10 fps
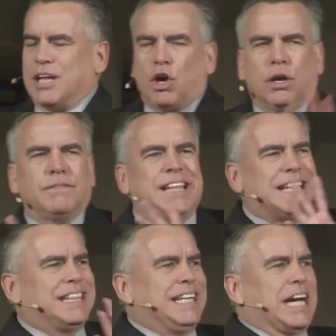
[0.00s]
that all of
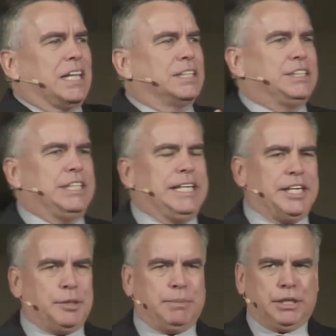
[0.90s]
that theology
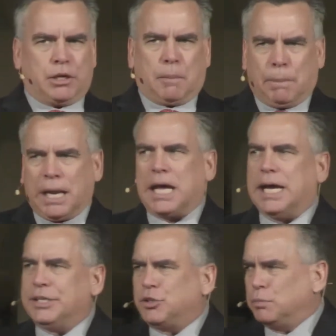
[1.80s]
needed to be
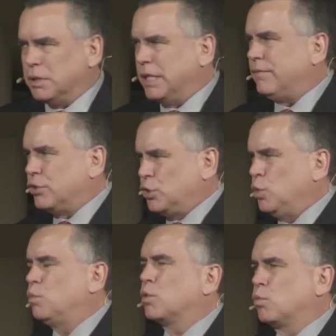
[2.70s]
applied to believers
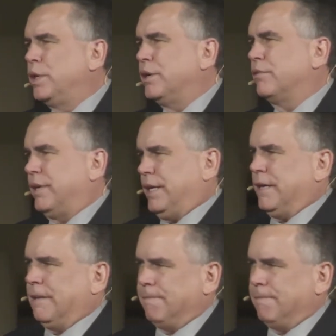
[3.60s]
who were weary,